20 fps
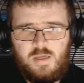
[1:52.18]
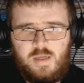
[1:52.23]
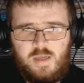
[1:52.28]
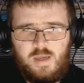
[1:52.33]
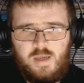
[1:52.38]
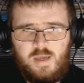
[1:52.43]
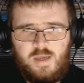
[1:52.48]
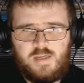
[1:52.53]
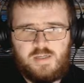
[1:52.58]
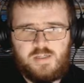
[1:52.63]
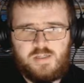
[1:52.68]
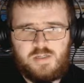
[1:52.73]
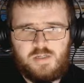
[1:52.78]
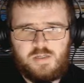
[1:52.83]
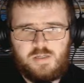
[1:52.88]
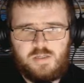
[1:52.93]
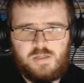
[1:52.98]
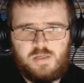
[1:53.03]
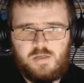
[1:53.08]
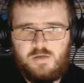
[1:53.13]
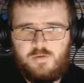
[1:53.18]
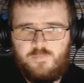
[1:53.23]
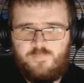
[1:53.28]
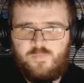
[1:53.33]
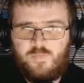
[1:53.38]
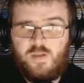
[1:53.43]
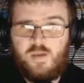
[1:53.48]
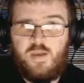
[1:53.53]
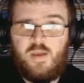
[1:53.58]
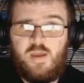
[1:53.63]
Excellent.
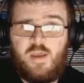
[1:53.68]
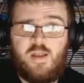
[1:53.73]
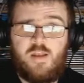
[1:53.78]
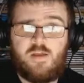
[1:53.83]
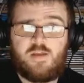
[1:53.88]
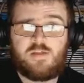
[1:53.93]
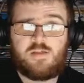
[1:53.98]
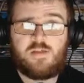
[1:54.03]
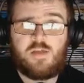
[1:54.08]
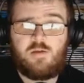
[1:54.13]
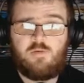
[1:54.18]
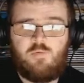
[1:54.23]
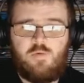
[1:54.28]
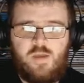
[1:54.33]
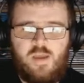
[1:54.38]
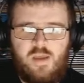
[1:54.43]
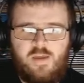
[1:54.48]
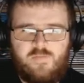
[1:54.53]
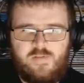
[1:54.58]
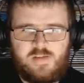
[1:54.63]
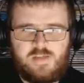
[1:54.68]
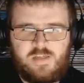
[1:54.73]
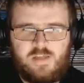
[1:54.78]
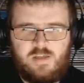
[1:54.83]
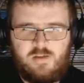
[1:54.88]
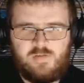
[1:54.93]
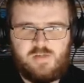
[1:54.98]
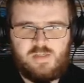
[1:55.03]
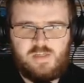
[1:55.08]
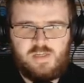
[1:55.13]
It looks like we have
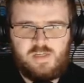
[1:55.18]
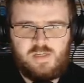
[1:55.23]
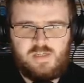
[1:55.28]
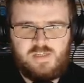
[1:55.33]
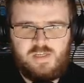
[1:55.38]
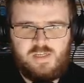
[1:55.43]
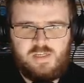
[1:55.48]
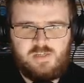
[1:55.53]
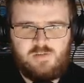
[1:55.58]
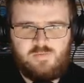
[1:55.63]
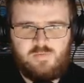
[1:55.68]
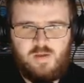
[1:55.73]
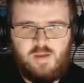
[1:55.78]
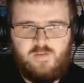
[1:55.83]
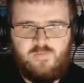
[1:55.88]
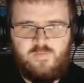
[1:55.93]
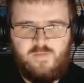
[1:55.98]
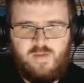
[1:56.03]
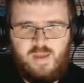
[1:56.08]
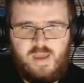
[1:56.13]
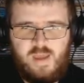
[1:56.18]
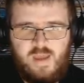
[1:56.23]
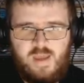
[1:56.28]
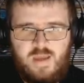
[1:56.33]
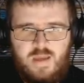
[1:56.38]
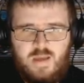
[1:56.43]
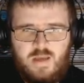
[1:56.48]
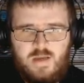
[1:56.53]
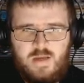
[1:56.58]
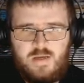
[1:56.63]
ourselves a success right there.
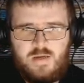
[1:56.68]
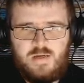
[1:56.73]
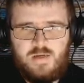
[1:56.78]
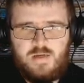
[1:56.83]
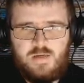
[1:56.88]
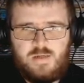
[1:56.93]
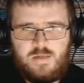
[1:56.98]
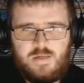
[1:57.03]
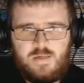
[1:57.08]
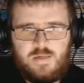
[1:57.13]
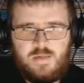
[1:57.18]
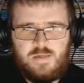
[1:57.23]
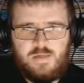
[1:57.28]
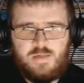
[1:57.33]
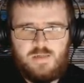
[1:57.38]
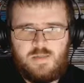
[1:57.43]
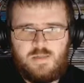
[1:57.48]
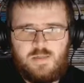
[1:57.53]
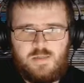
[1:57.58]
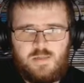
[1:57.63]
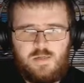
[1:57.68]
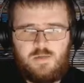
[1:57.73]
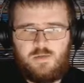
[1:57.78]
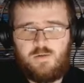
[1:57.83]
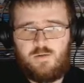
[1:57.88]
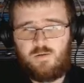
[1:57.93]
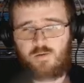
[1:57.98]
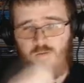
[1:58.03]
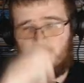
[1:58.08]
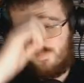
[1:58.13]

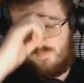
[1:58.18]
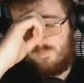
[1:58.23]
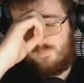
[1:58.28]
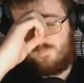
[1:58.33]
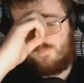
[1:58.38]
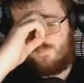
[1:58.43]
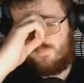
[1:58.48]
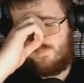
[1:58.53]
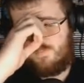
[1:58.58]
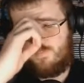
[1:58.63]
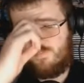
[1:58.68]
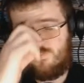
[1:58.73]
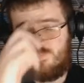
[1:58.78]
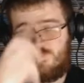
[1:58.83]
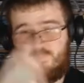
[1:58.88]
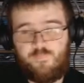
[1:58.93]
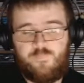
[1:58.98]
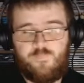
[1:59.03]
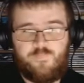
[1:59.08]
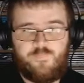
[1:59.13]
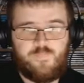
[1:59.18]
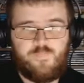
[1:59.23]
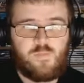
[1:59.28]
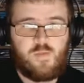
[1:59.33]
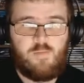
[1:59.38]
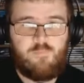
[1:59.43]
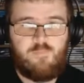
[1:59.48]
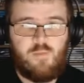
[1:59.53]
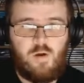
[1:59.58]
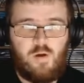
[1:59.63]
Ew.
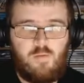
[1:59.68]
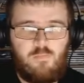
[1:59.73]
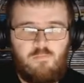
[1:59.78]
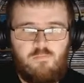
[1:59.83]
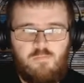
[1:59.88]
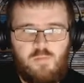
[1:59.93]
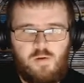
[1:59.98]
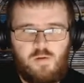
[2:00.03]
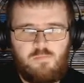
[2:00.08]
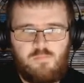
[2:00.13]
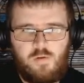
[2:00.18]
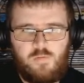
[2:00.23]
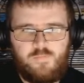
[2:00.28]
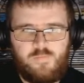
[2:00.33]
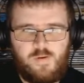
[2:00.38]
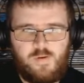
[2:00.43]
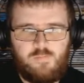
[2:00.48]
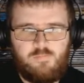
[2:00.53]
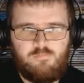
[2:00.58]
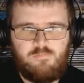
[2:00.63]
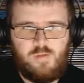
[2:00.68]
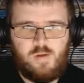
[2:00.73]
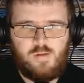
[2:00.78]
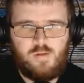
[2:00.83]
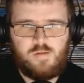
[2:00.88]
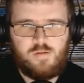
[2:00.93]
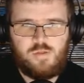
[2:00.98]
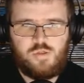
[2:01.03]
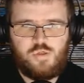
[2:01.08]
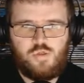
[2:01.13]
Bom bom bom bom bom
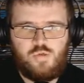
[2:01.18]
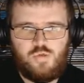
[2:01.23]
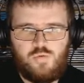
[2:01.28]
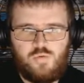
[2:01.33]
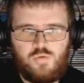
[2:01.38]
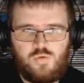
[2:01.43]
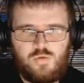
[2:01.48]
doom.